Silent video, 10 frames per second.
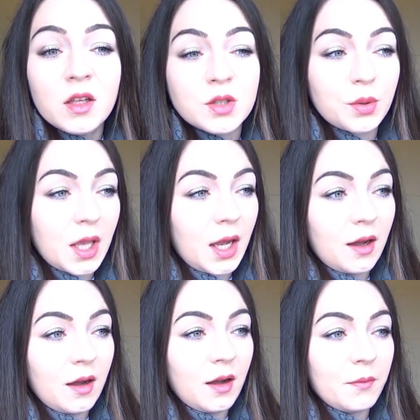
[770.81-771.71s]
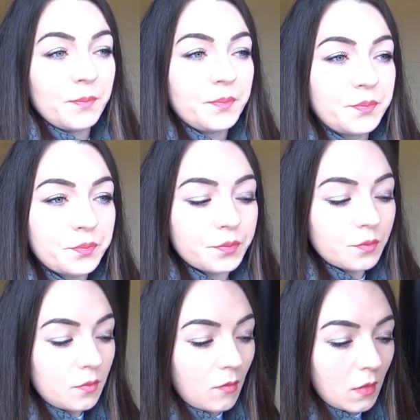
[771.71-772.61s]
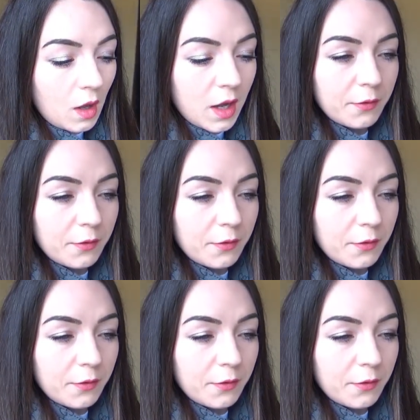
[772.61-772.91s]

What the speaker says: So yeah, I